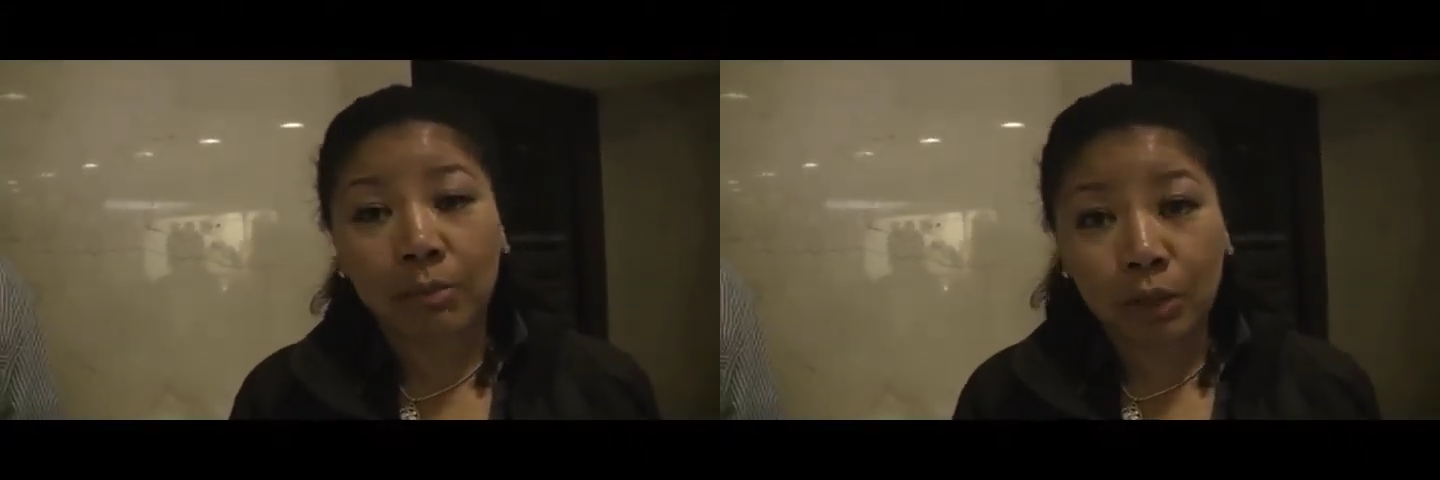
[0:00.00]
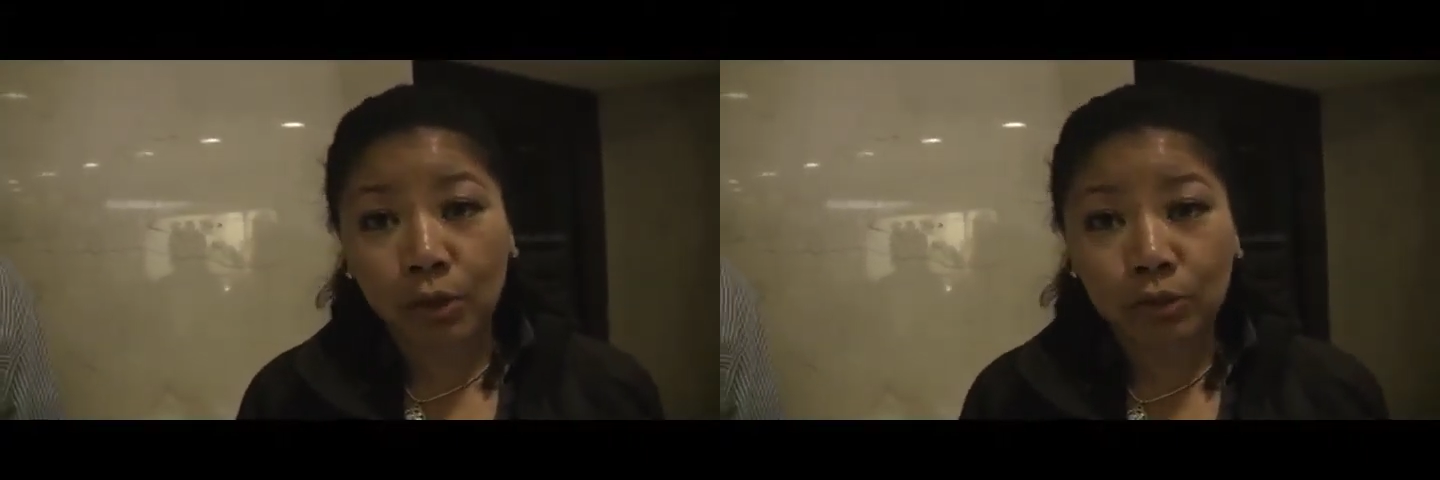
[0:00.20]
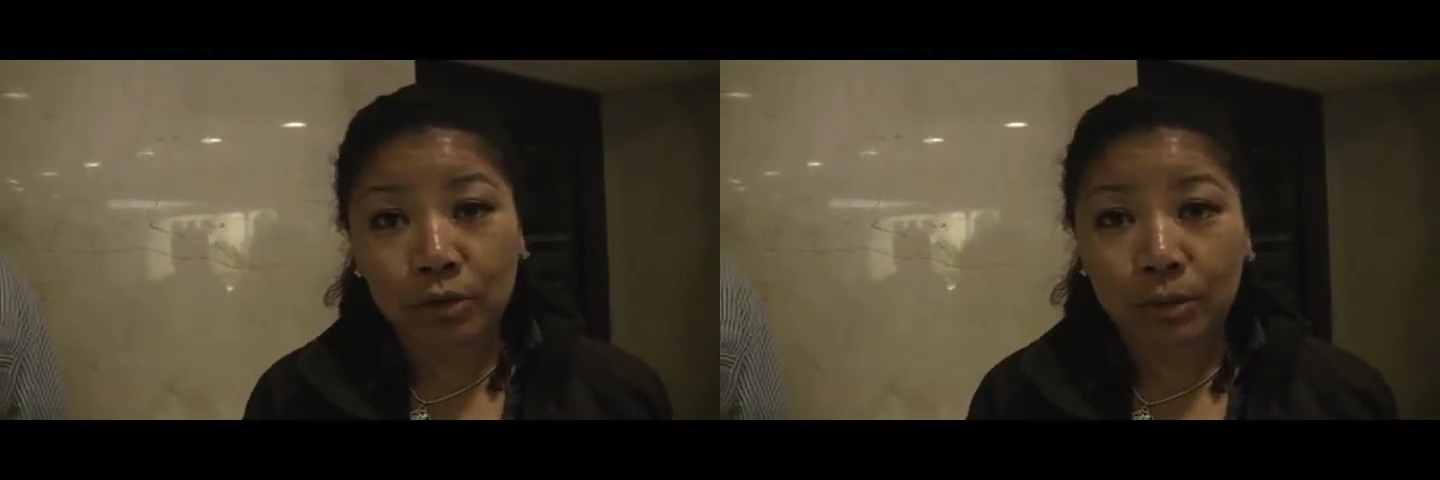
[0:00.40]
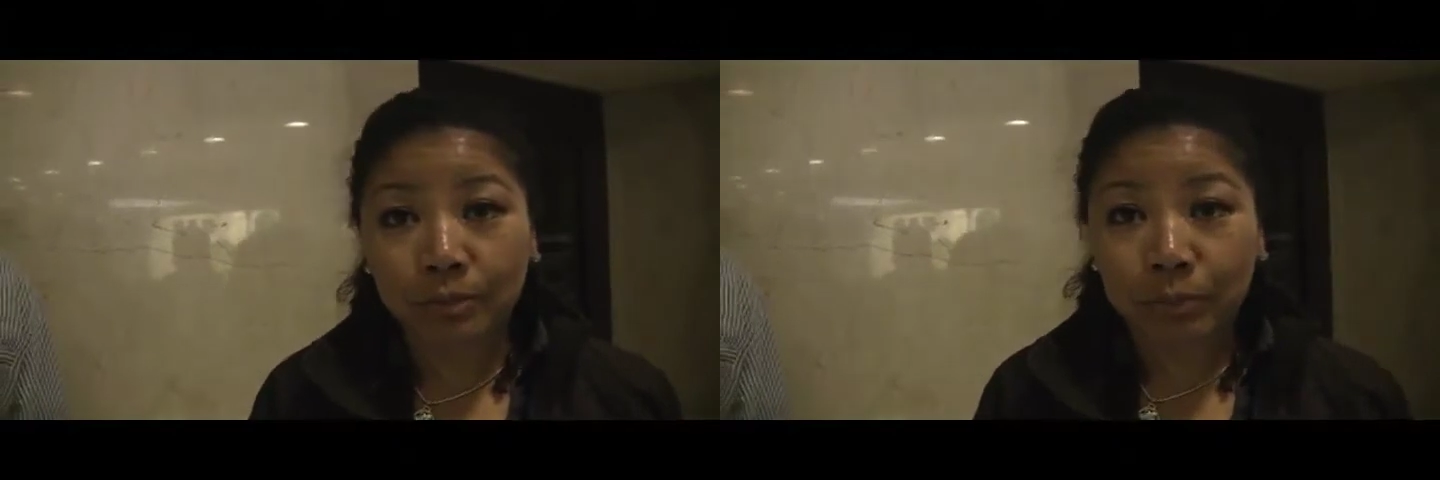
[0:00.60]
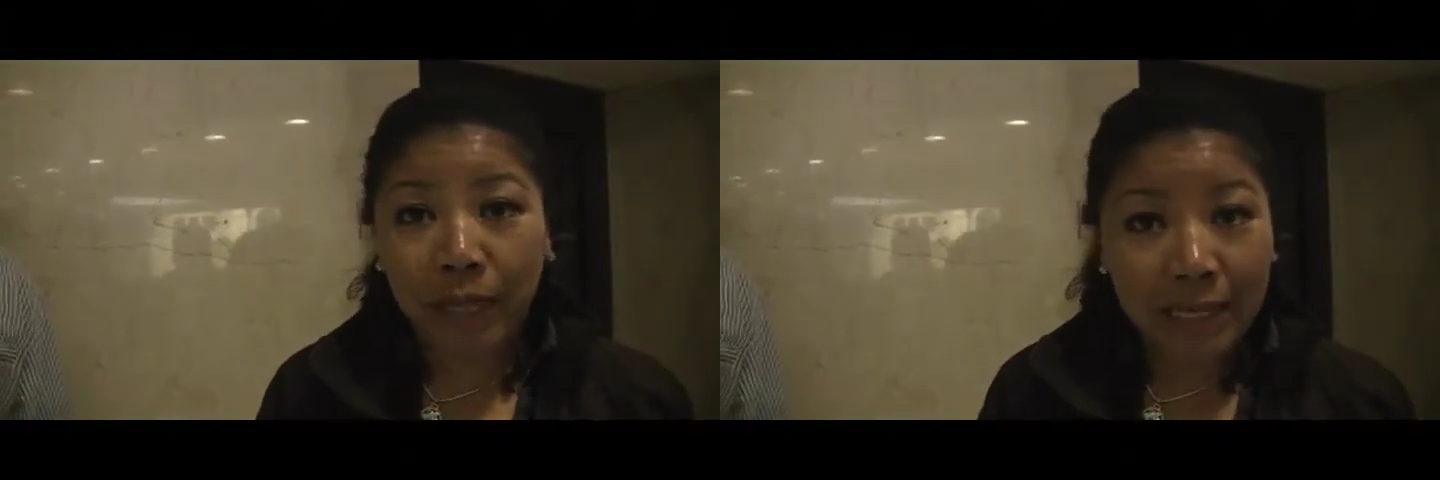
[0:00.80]
come close to
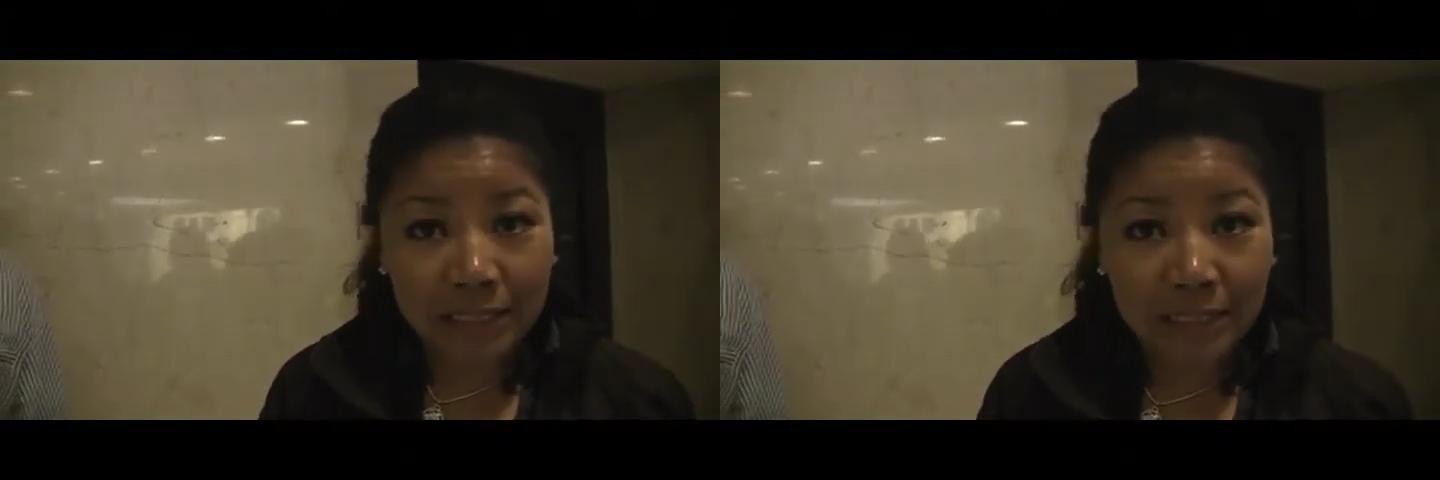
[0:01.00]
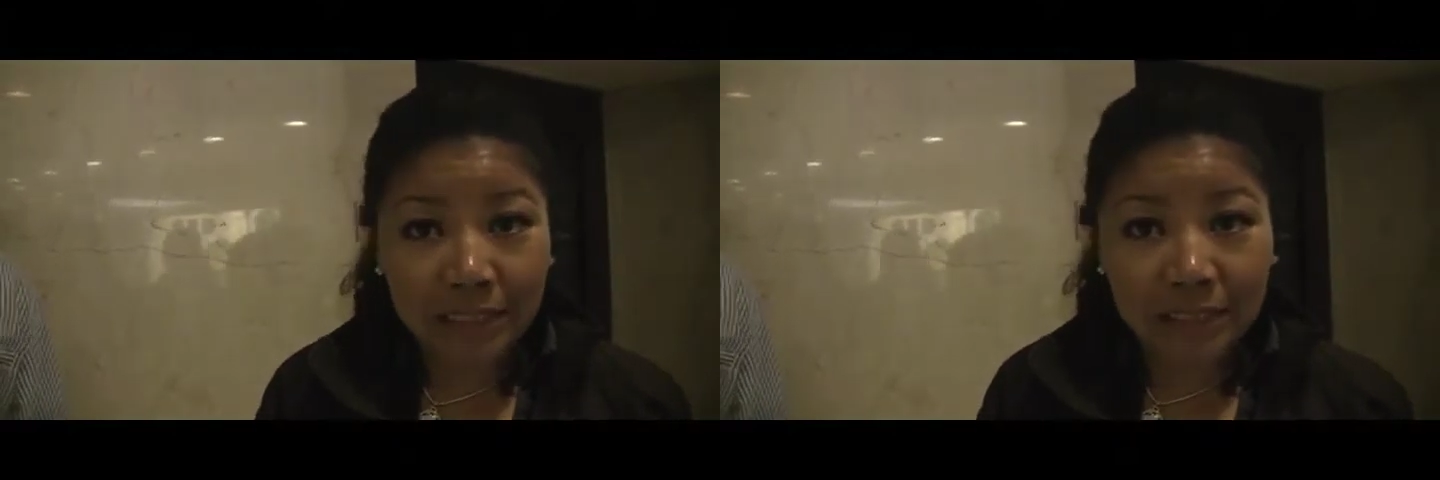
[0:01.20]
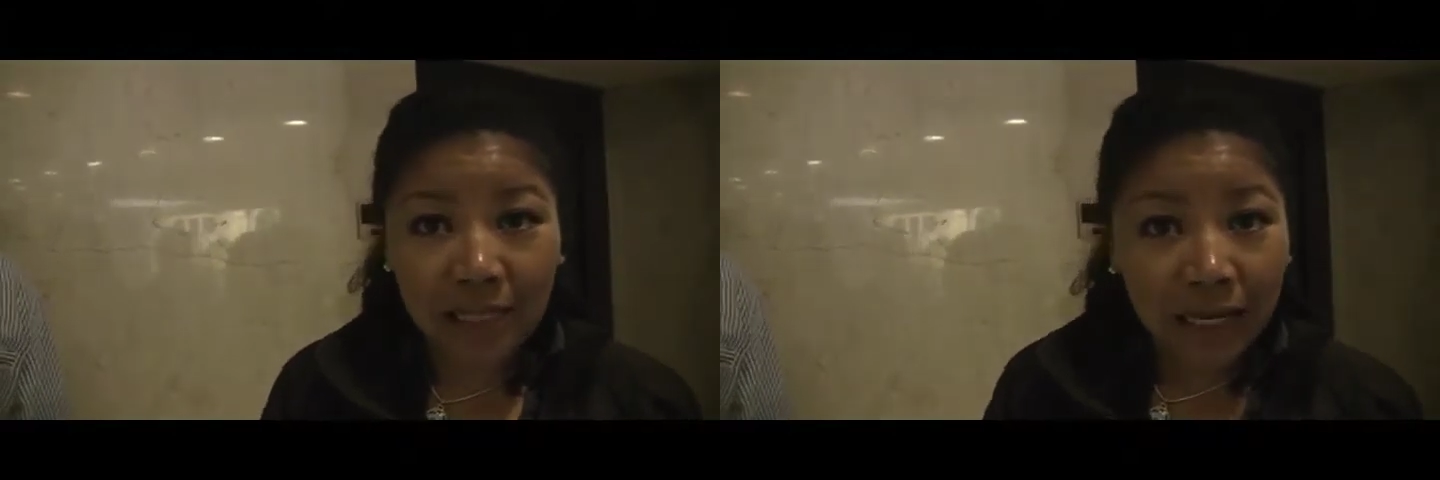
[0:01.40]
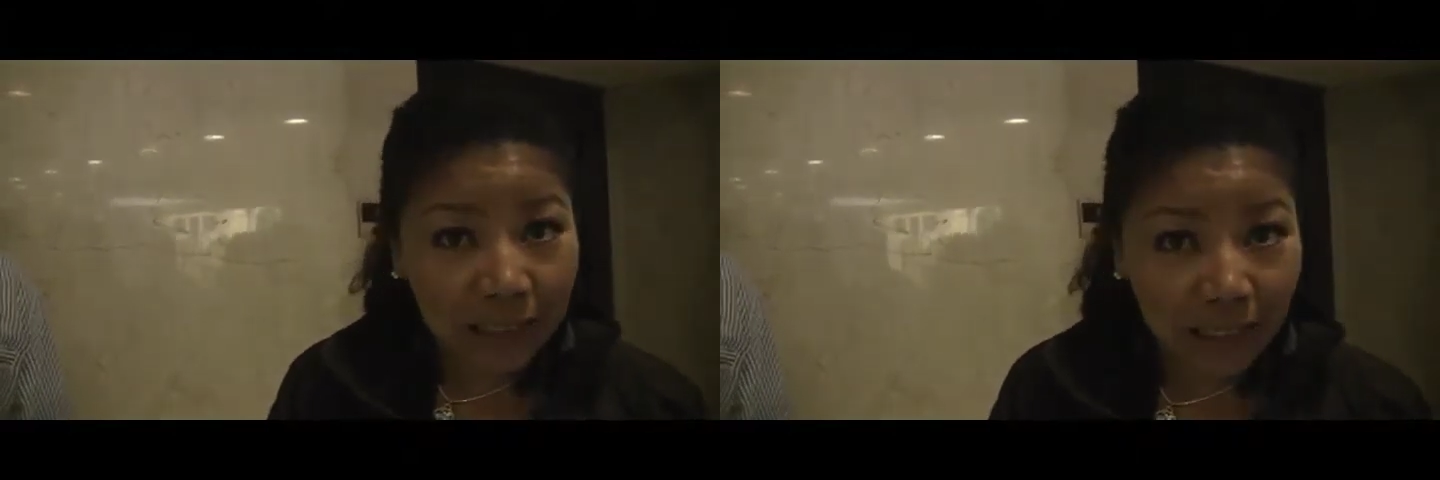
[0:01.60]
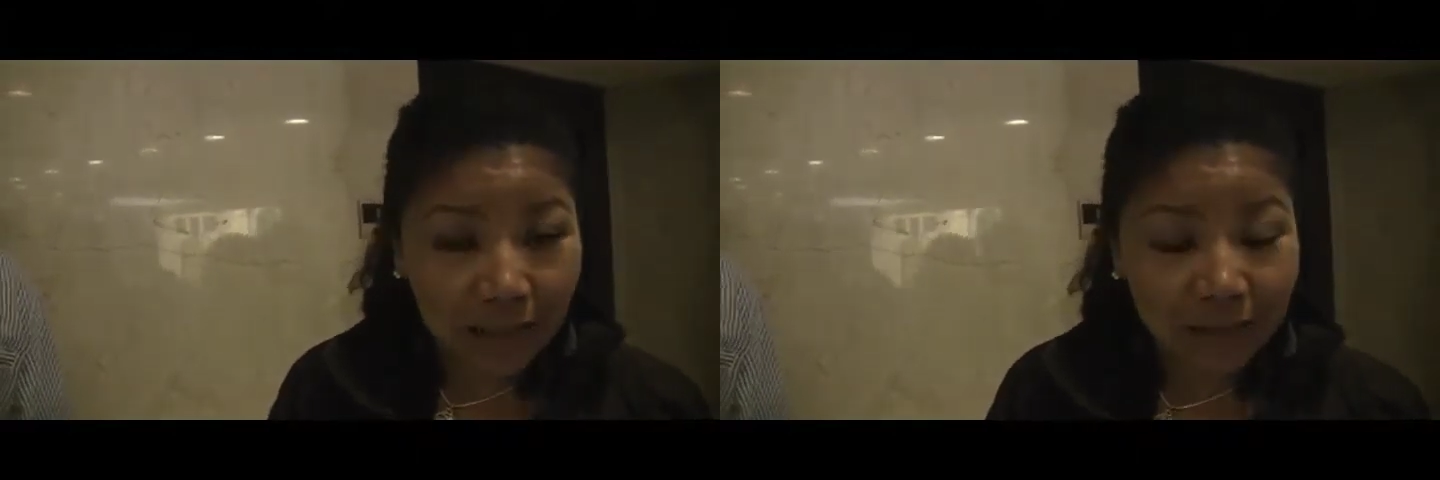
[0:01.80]
placing
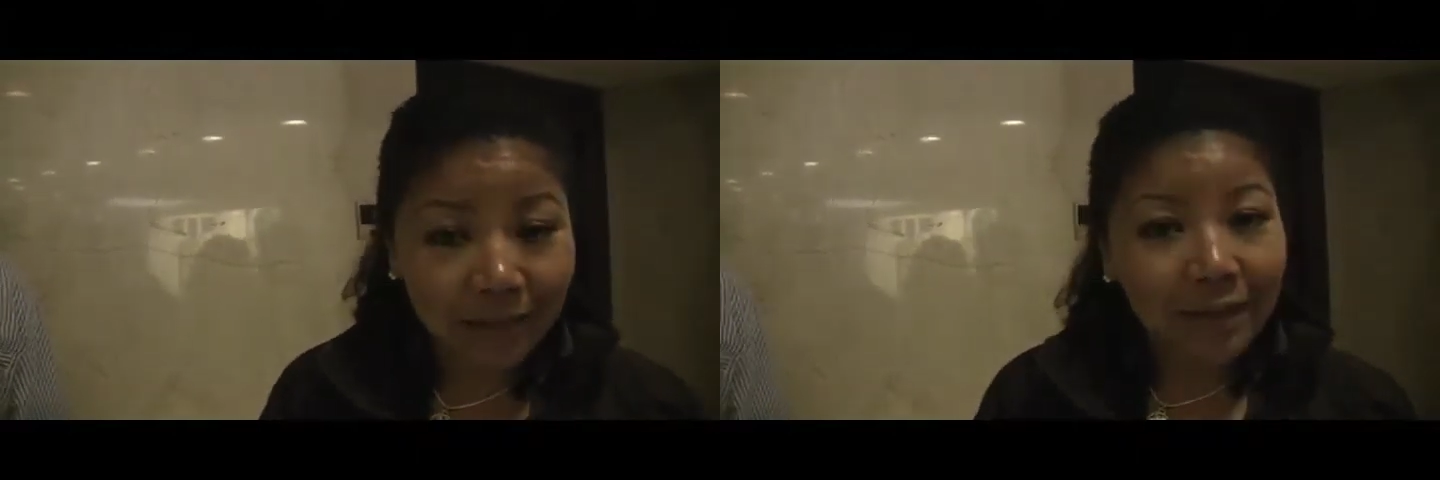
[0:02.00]
second.